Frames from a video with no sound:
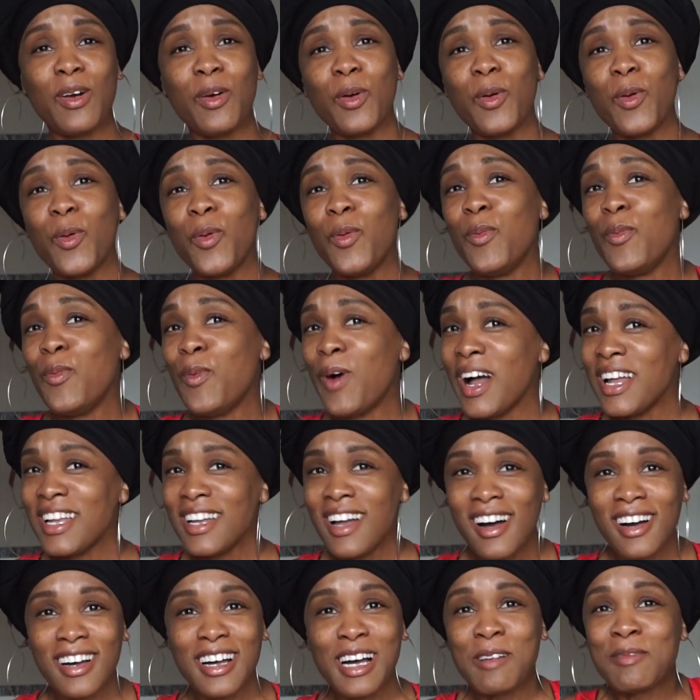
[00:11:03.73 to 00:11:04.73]
Why
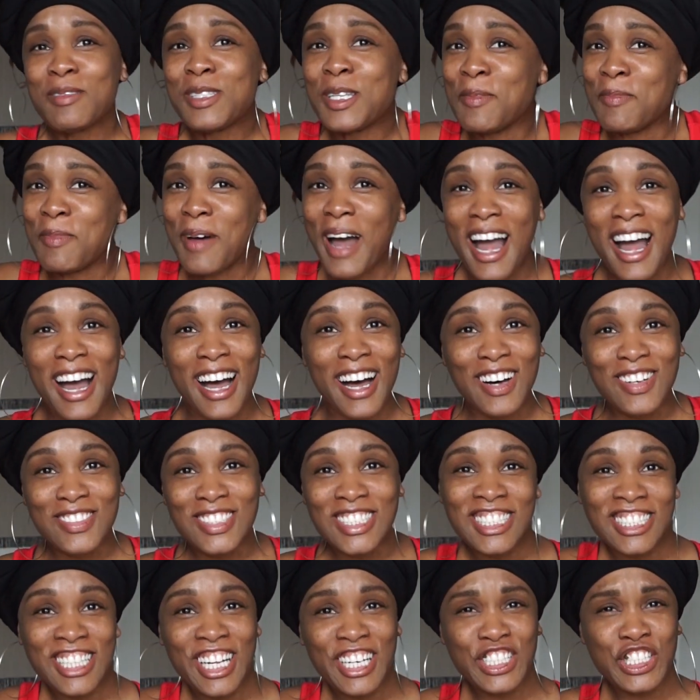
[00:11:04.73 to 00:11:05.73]
y'all come to my house?
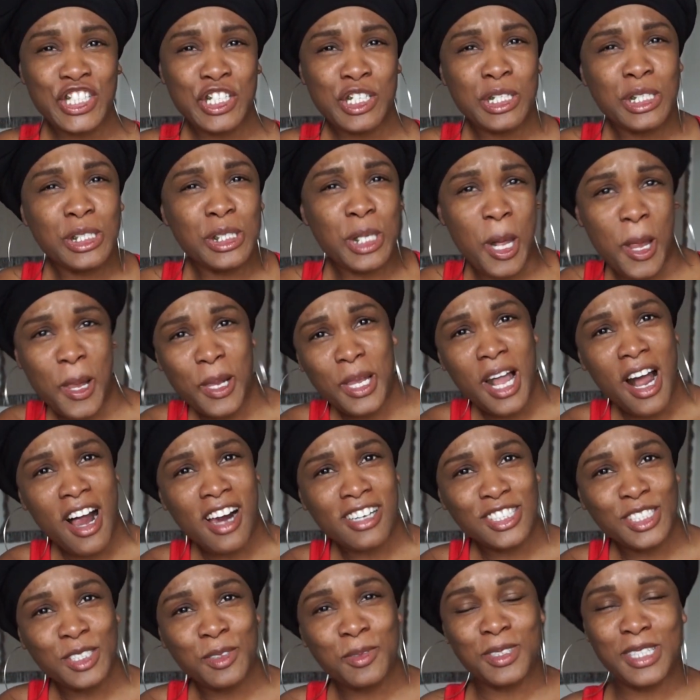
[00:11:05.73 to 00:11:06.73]
Like, did she tell y'all
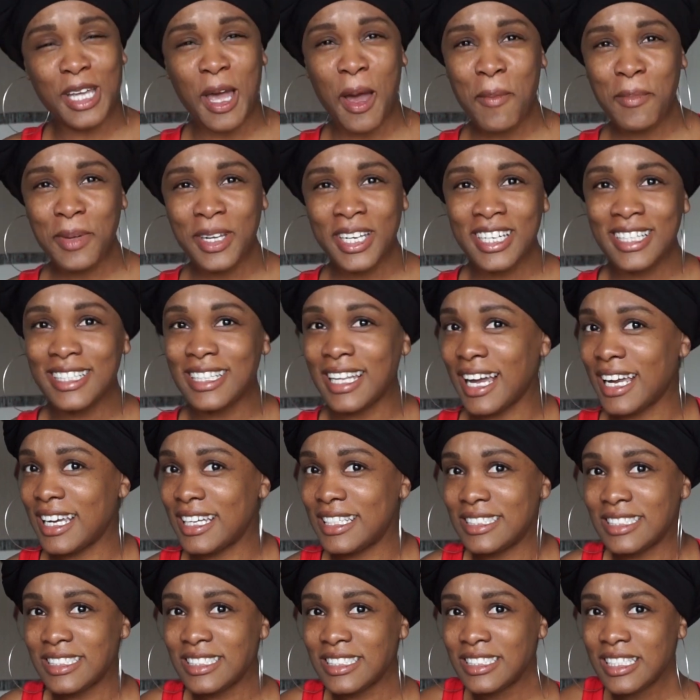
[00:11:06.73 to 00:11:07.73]
she was coming here? Like,
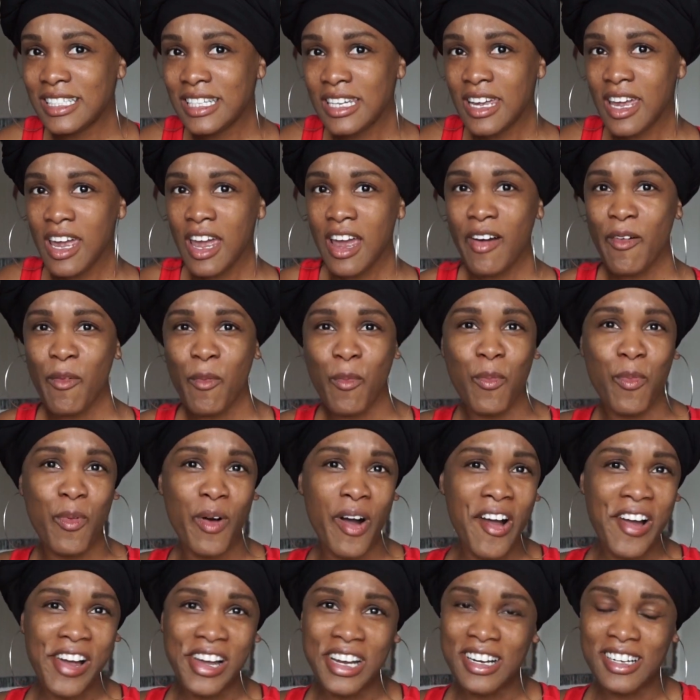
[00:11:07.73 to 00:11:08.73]

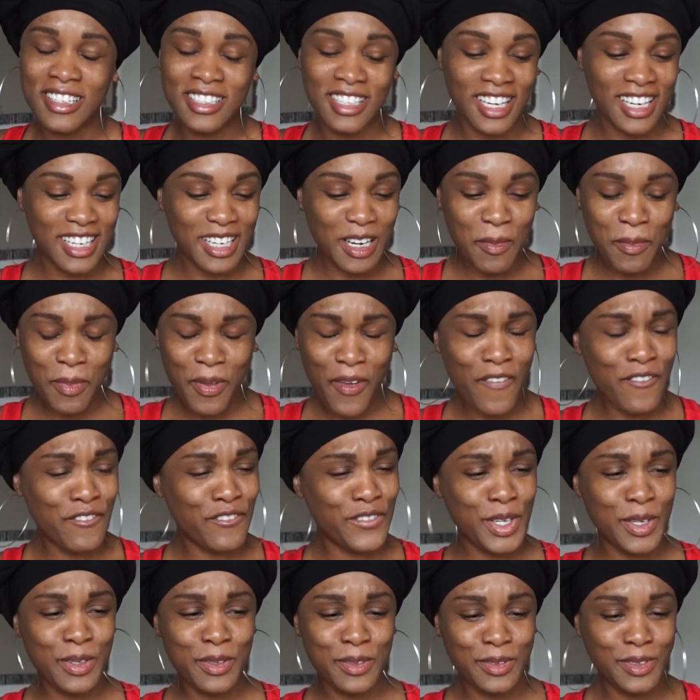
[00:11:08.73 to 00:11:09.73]
what? Like, I'm
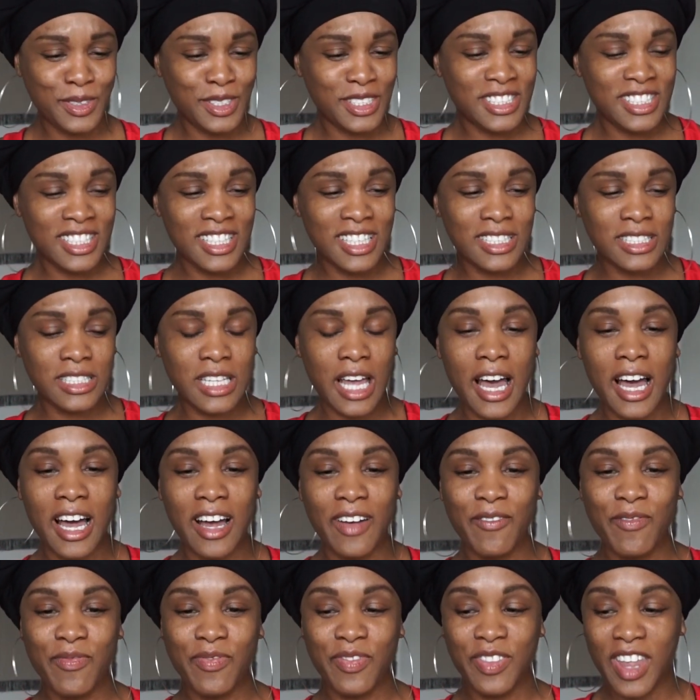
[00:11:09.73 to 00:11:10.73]
confused, because
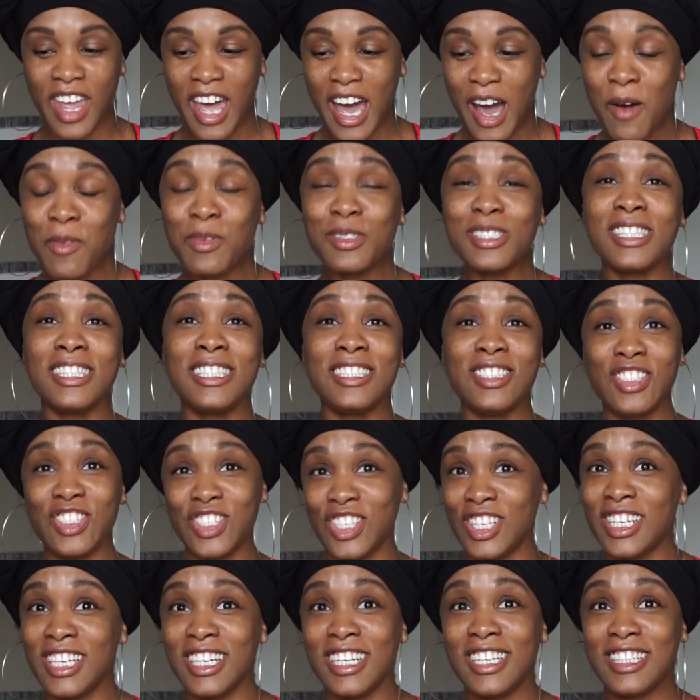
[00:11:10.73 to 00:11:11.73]
I was
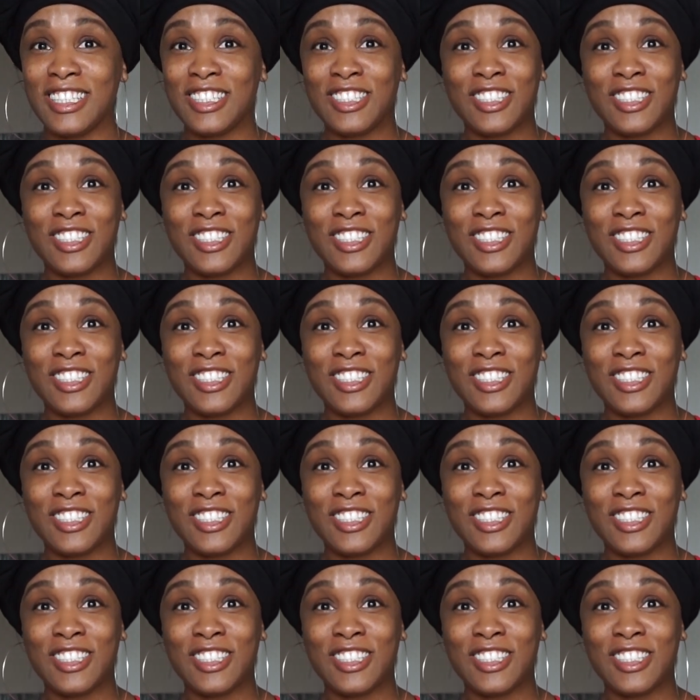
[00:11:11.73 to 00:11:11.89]
legit